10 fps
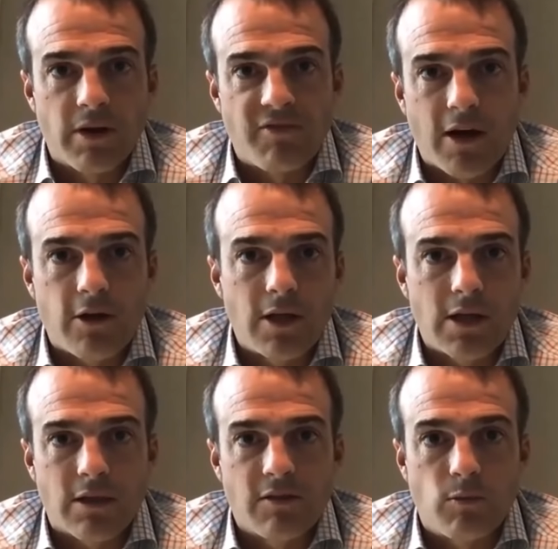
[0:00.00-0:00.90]
But if I
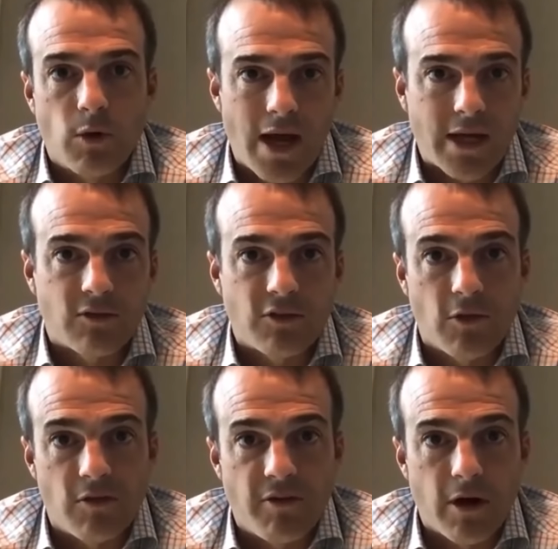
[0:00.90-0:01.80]
couldn't get the, what I
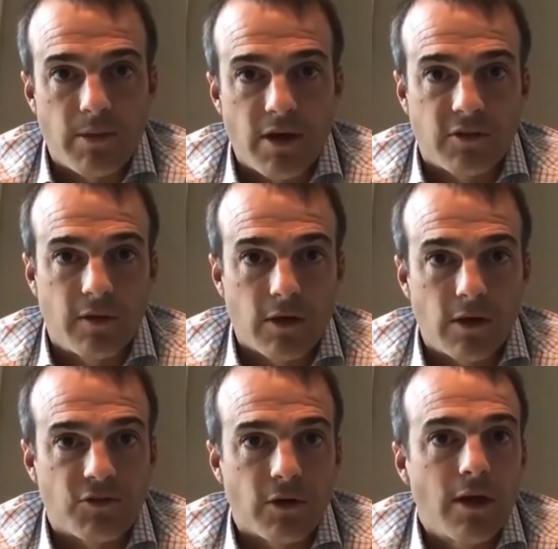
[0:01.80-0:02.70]
consider the very best in the
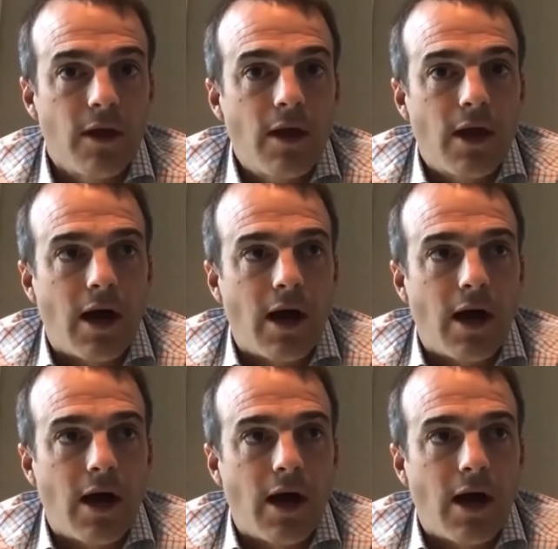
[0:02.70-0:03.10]
country,